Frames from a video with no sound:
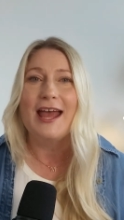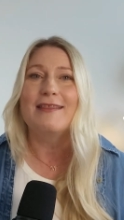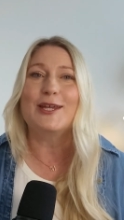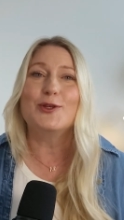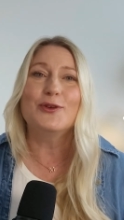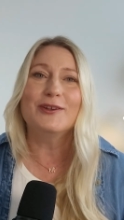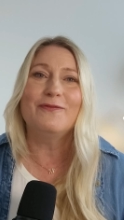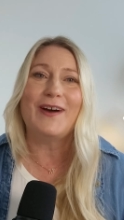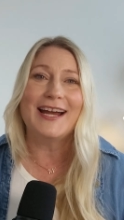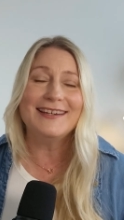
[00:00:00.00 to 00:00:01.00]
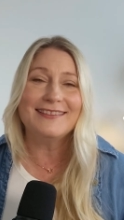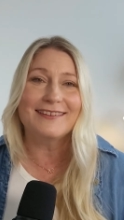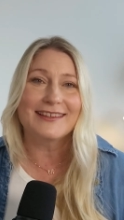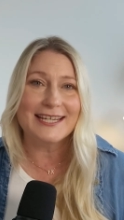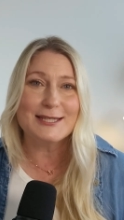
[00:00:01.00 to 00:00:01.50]
that you can find at the
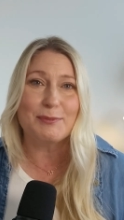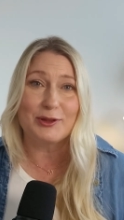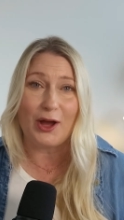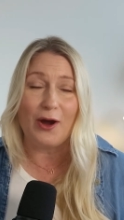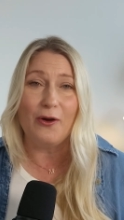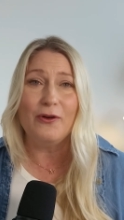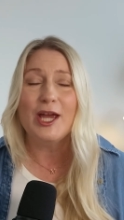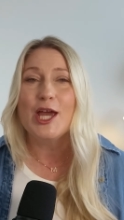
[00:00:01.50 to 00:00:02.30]
links below.